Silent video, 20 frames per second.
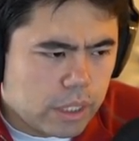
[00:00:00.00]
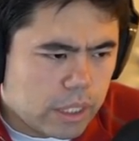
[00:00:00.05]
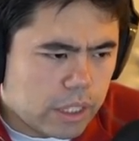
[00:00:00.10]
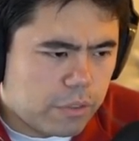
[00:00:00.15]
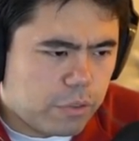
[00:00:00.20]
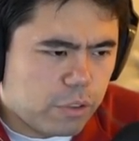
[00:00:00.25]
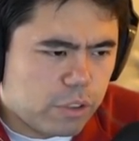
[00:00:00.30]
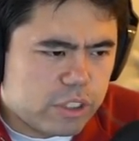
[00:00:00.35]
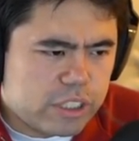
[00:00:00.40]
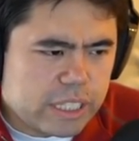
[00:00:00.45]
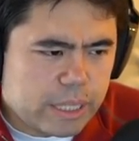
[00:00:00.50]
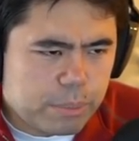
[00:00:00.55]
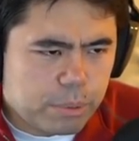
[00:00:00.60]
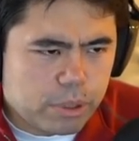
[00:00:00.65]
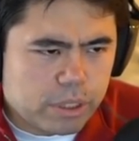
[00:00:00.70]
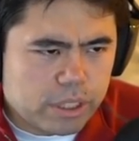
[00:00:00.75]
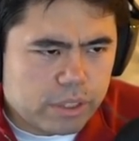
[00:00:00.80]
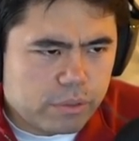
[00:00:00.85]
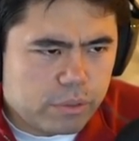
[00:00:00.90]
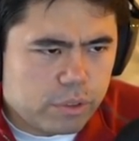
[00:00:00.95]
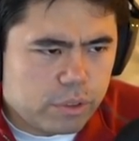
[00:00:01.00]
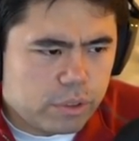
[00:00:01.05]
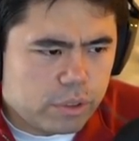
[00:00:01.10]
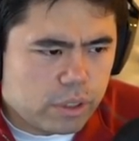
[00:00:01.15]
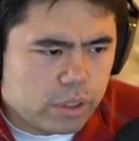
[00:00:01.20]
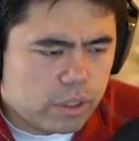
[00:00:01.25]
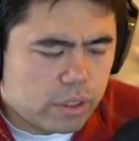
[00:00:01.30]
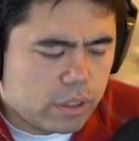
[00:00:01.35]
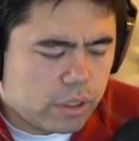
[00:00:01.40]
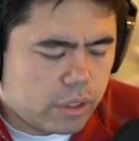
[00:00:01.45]
like for example I'll give you
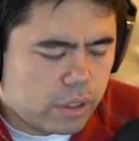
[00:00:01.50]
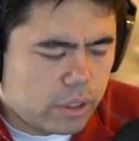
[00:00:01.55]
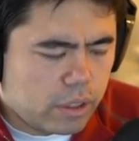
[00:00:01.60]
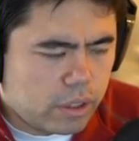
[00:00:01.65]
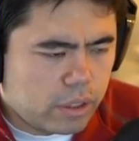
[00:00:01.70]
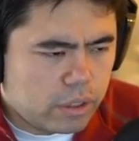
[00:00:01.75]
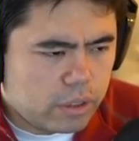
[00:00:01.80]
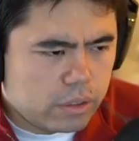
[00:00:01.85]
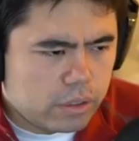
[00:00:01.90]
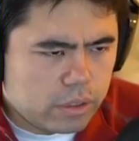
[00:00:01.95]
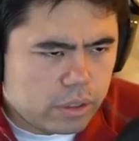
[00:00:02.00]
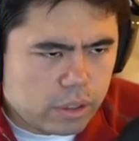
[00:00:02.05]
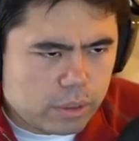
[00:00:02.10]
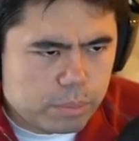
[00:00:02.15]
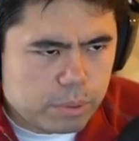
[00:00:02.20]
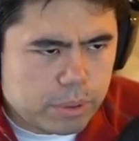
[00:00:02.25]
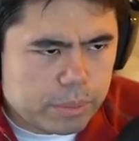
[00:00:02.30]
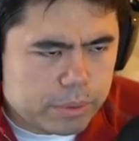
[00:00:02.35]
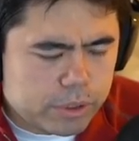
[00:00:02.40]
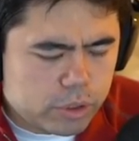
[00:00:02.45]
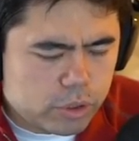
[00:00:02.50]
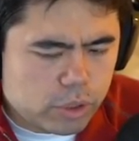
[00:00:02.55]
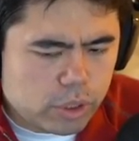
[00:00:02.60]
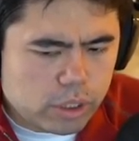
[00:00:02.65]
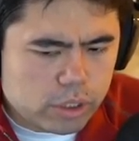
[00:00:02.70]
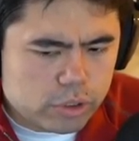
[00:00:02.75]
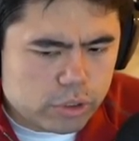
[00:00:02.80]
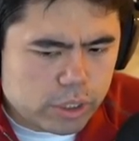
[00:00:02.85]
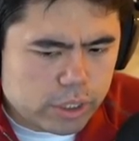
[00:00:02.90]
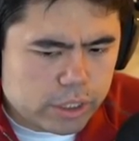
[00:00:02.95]
I'll, uh, uh, I'll, I'll probably tr
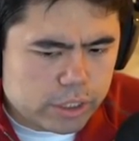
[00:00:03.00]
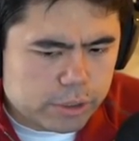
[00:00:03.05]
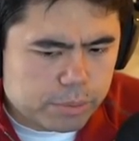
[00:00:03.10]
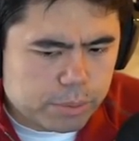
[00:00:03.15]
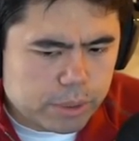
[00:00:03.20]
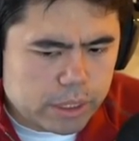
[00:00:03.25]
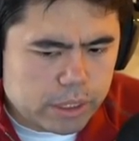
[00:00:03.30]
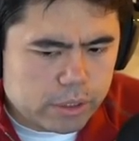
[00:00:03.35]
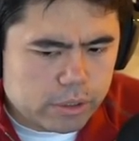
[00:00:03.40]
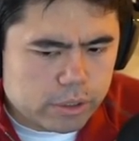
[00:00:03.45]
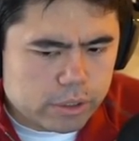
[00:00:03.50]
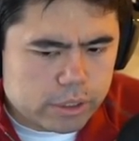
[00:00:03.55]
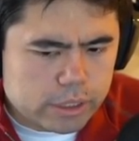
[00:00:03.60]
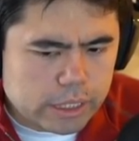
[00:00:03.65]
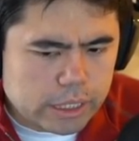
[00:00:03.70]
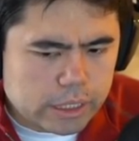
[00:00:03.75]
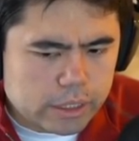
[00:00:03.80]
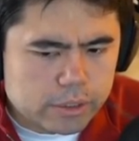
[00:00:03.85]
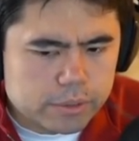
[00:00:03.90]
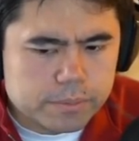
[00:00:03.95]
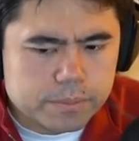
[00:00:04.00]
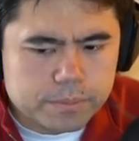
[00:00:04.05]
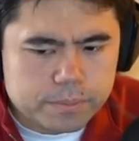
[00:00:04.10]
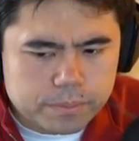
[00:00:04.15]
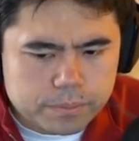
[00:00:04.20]
I'll try to explain here in a second